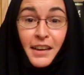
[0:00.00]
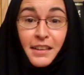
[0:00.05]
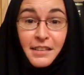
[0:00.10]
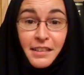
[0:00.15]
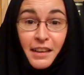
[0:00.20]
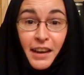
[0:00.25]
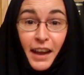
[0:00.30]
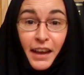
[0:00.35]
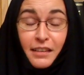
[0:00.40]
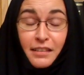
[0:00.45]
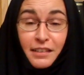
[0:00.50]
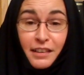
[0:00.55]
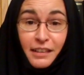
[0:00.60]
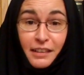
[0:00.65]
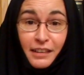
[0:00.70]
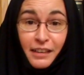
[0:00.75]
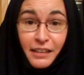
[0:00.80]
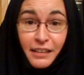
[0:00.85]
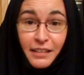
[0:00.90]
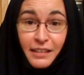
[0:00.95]
Today,
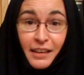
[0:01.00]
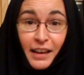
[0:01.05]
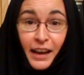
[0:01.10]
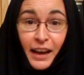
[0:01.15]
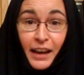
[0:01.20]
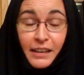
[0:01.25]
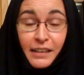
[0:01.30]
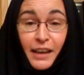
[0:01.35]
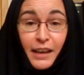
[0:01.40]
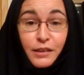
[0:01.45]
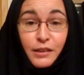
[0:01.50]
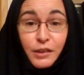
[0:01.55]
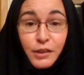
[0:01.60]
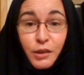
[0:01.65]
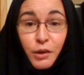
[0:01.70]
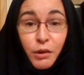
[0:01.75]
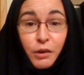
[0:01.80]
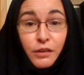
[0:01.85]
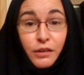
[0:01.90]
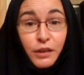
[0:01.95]
Zillions, I'd like to
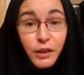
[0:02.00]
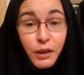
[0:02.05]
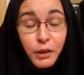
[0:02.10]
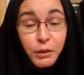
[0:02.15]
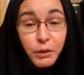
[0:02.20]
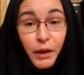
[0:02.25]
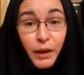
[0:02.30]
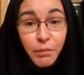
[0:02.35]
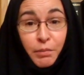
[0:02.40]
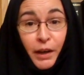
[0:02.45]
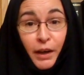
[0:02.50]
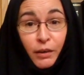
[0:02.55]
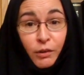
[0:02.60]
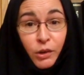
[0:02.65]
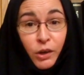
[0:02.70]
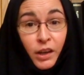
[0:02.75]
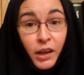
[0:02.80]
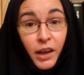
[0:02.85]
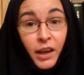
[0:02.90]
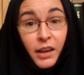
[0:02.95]
talk to you
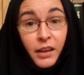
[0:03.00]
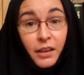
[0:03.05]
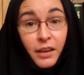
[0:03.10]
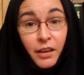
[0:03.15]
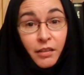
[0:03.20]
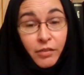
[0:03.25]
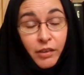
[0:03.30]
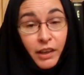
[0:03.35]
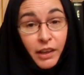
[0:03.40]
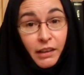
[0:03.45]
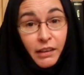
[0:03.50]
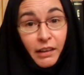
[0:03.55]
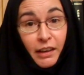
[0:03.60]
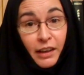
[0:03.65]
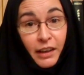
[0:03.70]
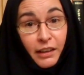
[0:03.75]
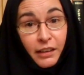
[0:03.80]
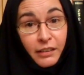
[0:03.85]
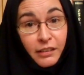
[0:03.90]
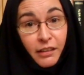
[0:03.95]
about living
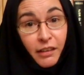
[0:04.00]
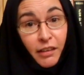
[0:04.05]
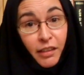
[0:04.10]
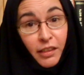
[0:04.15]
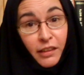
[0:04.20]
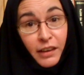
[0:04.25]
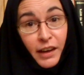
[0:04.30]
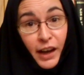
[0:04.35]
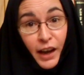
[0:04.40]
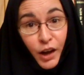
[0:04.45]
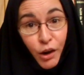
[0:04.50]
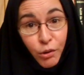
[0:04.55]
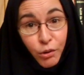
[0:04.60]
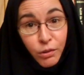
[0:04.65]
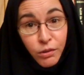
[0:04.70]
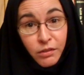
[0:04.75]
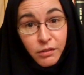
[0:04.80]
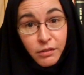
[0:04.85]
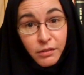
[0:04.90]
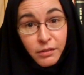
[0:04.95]
in the now.